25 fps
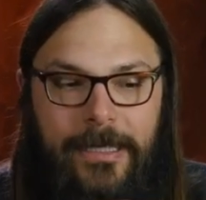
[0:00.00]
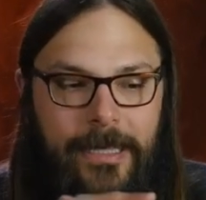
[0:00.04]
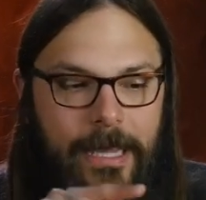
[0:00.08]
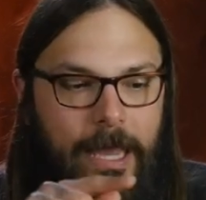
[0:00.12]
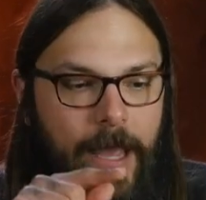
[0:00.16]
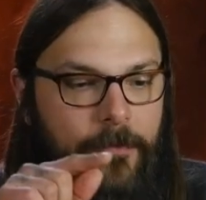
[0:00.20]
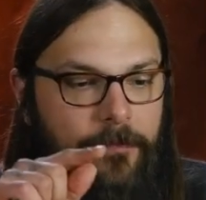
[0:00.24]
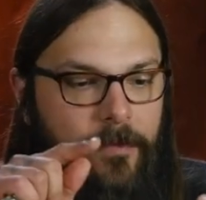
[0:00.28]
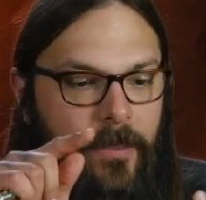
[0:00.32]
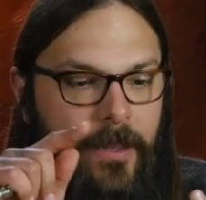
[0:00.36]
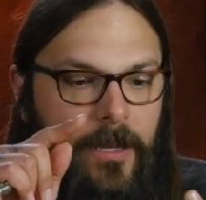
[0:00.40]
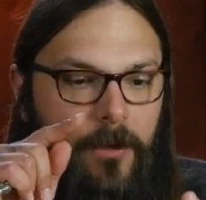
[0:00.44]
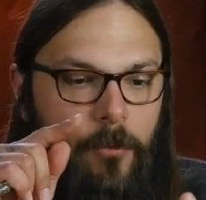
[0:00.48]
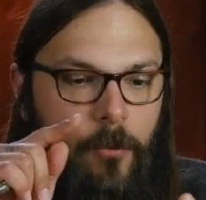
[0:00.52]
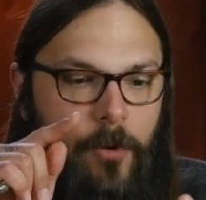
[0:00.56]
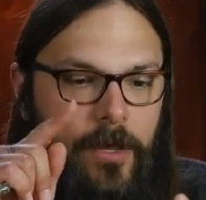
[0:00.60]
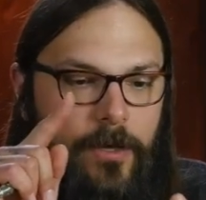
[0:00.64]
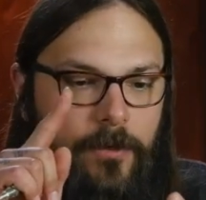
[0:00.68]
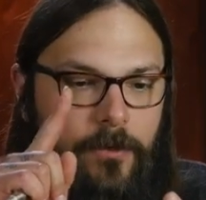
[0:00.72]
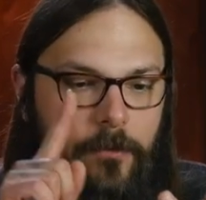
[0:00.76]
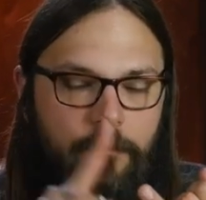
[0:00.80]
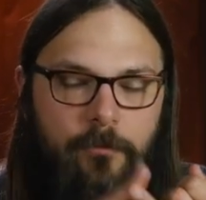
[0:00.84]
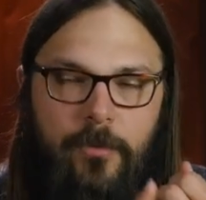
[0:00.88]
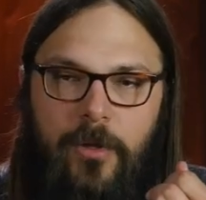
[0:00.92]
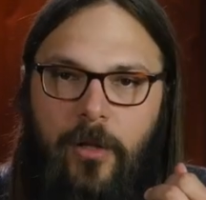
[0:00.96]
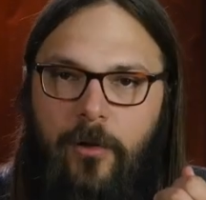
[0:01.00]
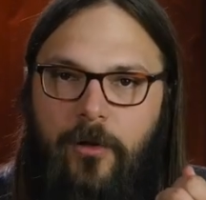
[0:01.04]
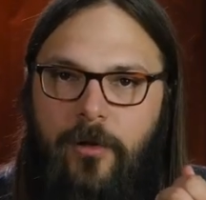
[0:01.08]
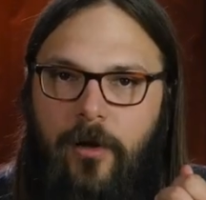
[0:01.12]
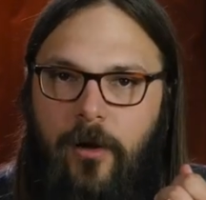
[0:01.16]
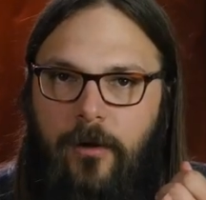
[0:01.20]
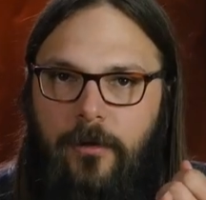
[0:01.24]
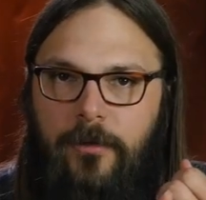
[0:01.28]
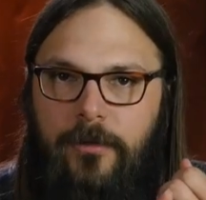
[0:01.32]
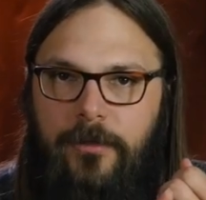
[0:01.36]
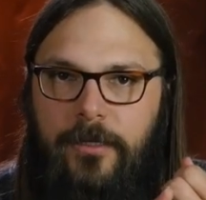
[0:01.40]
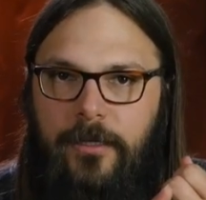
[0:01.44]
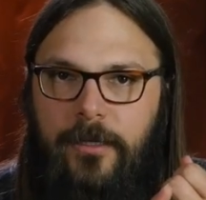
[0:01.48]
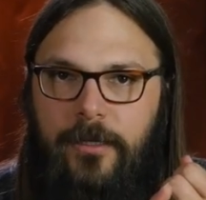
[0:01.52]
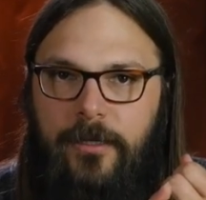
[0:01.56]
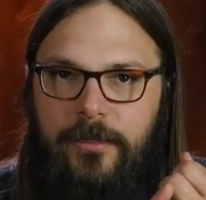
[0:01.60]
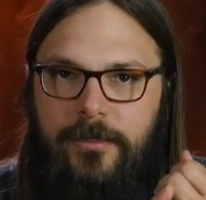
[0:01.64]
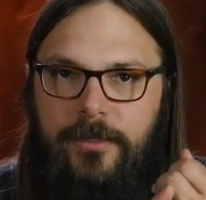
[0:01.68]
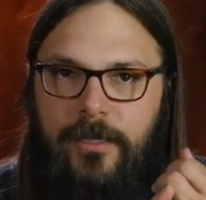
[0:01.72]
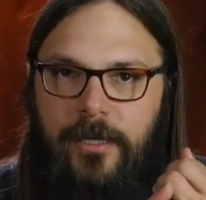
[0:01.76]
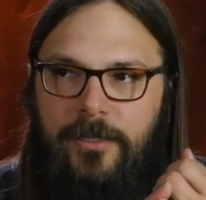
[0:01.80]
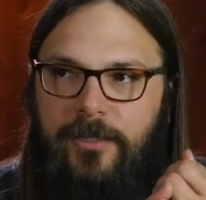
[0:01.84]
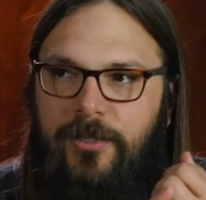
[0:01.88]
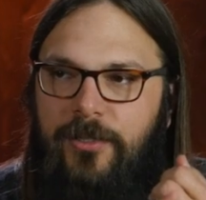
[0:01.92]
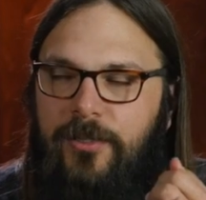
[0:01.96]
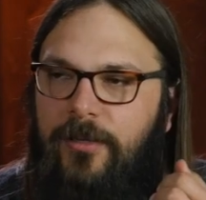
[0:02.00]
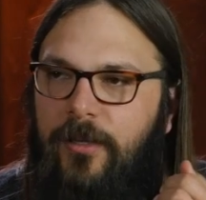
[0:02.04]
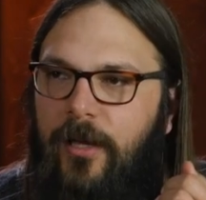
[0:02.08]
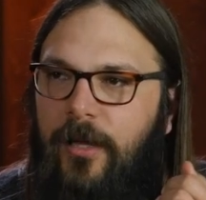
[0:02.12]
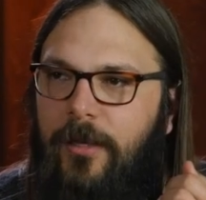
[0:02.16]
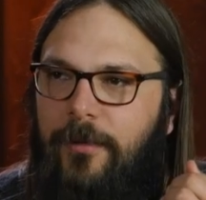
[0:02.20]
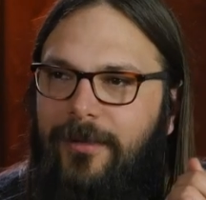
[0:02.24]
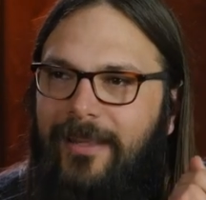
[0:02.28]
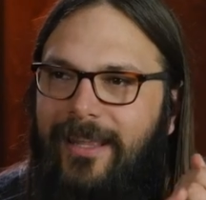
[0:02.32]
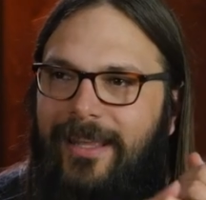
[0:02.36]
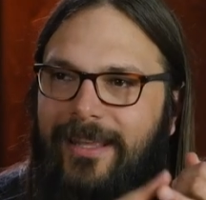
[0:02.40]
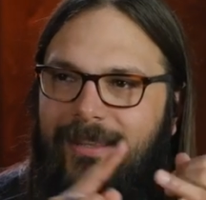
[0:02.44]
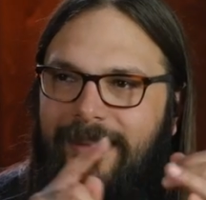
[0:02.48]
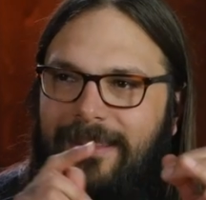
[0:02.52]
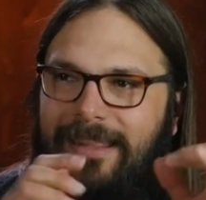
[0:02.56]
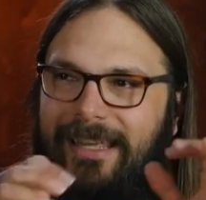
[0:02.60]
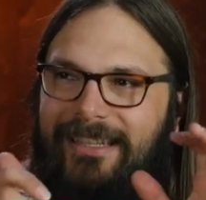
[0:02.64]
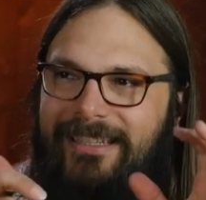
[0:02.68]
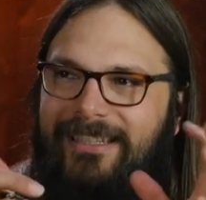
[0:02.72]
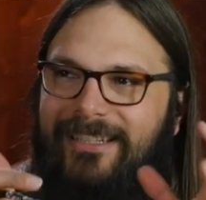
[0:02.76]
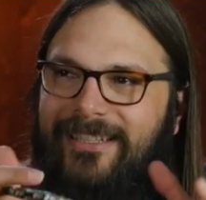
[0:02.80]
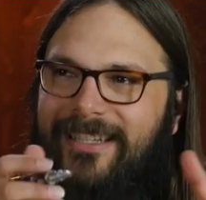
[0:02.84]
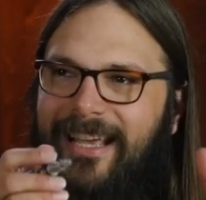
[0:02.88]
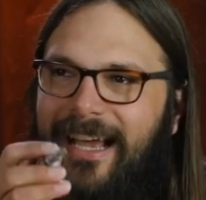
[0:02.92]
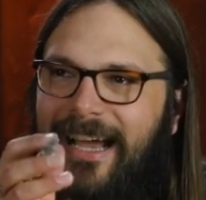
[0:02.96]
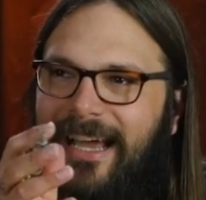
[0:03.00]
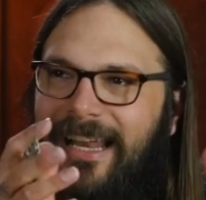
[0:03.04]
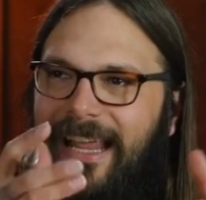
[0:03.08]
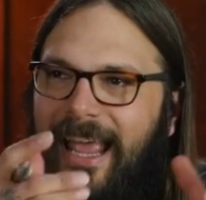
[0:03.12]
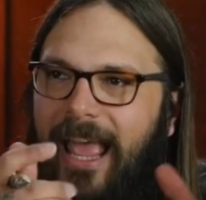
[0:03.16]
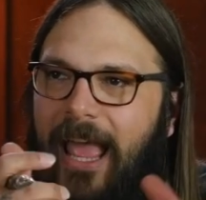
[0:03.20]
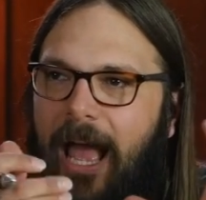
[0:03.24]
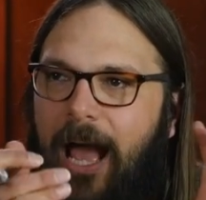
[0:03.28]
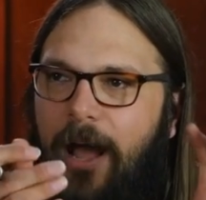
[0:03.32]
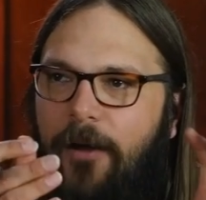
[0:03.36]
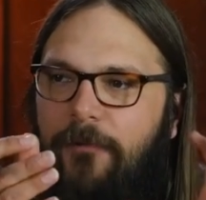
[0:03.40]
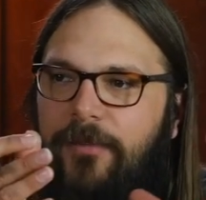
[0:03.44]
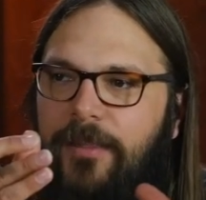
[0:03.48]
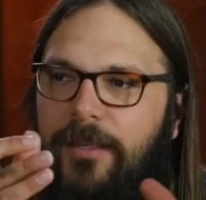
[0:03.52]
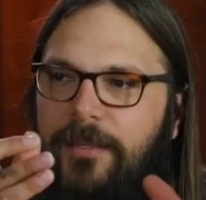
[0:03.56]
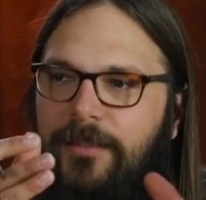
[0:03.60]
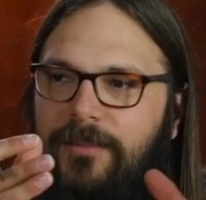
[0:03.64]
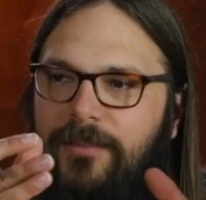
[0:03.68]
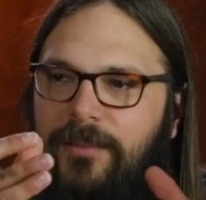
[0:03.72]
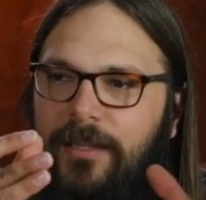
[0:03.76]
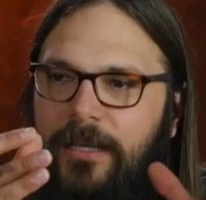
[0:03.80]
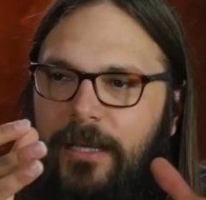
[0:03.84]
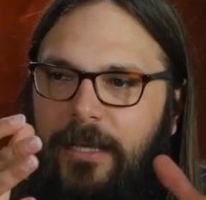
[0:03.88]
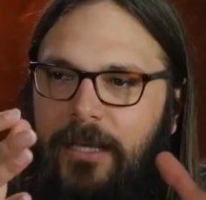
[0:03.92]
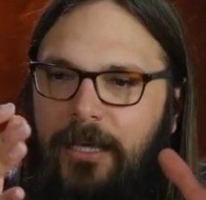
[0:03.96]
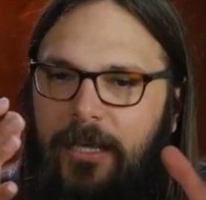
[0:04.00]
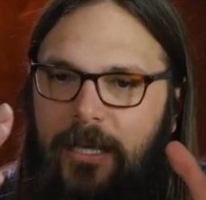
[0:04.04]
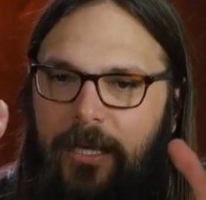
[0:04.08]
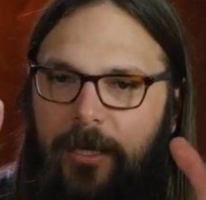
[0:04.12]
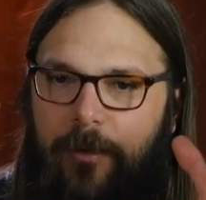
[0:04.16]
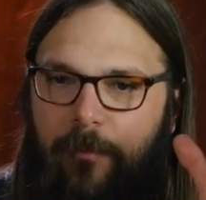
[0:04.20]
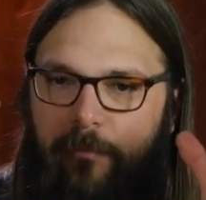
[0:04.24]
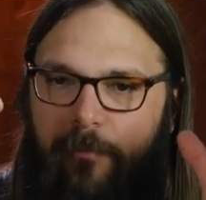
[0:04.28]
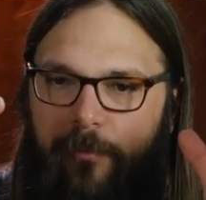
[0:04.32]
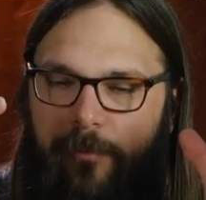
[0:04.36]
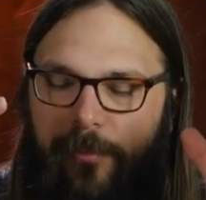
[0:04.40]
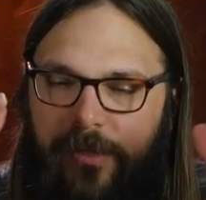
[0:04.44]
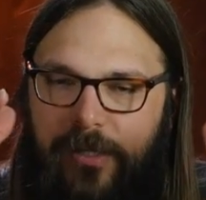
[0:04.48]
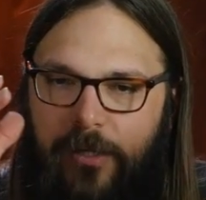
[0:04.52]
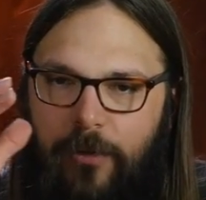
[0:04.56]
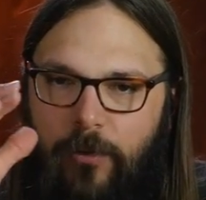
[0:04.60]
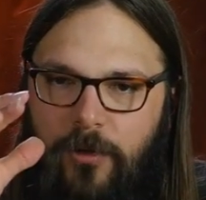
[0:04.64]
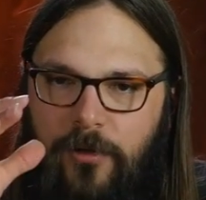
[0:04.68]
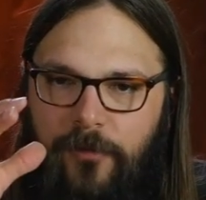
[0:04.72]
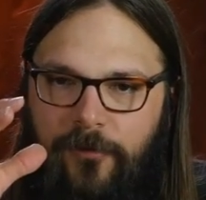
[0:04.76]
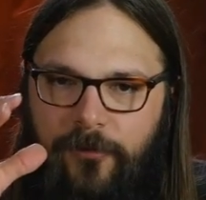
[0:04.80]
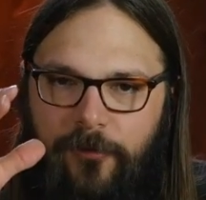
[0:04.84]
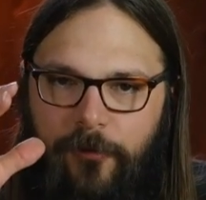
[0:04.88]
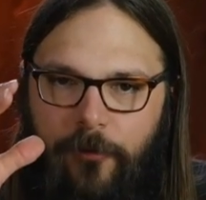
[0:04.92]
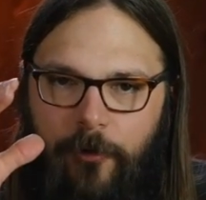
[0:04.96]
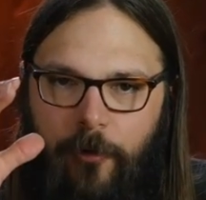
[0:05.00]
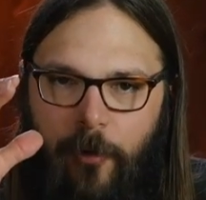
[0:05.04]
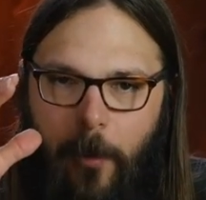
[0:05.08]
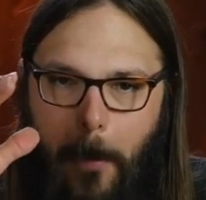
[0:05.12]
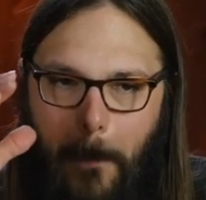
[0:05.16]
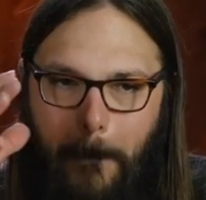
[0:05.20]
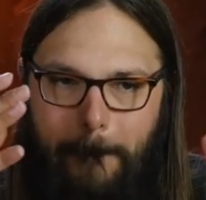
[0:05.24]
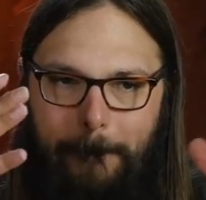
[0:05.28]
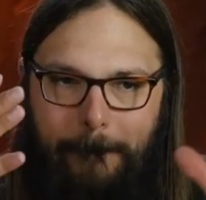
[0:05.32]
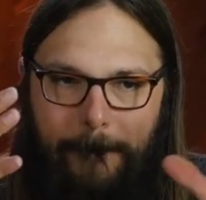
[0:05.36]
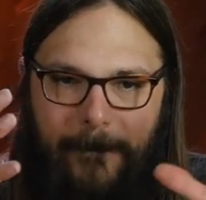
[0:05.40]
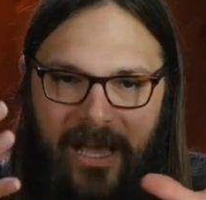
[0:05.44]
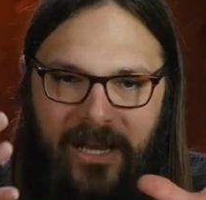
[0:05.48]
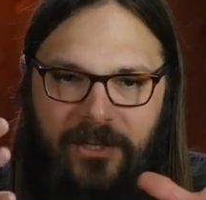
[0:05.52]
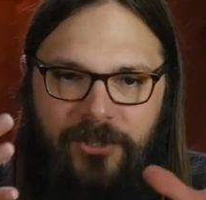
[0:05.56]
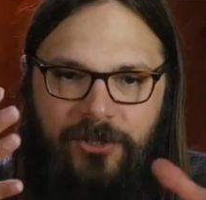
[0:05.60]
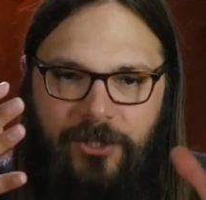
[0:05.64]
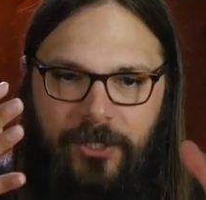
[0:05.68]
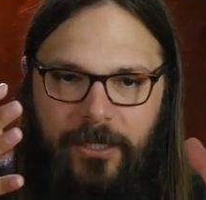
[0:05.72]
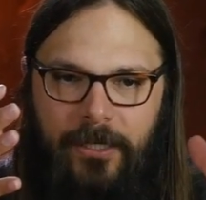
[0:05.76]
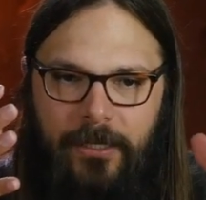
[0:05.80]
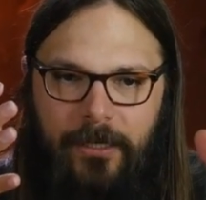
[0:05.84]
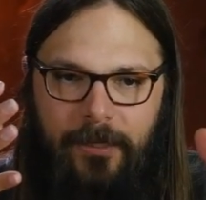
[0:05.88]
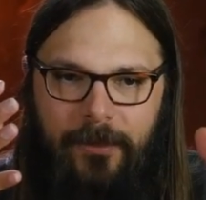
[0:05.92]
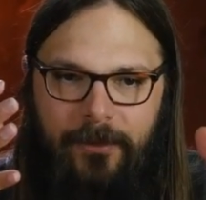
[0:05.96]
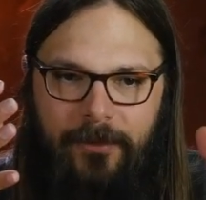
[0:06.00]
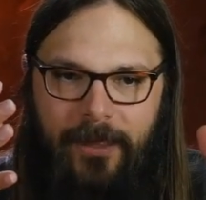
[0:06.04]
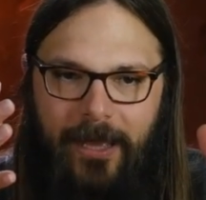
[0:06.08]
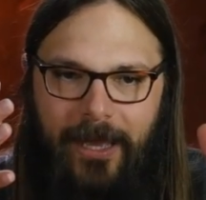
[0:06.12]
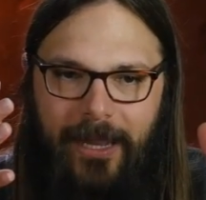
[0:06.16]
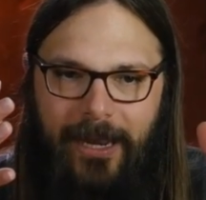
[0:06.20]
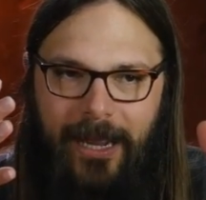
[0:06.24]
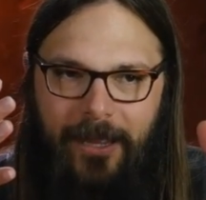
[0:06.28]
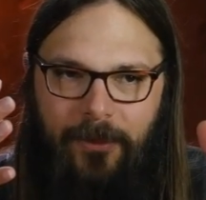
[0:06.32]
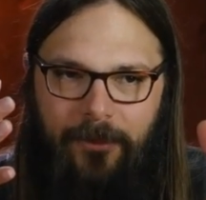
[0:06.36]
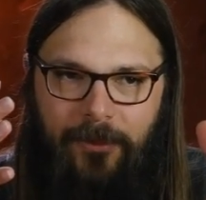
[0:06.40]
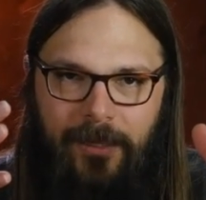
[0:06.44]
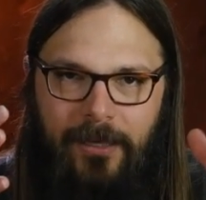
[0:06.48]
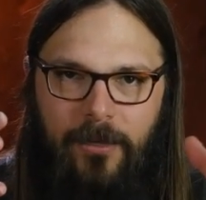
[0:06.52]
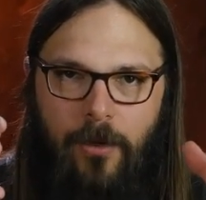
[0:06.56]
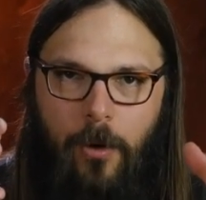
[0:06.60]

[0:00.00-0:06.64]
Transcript: And then I went Milk Carton Kids, and I just thought, they just kind of have this beautiful meshing that I think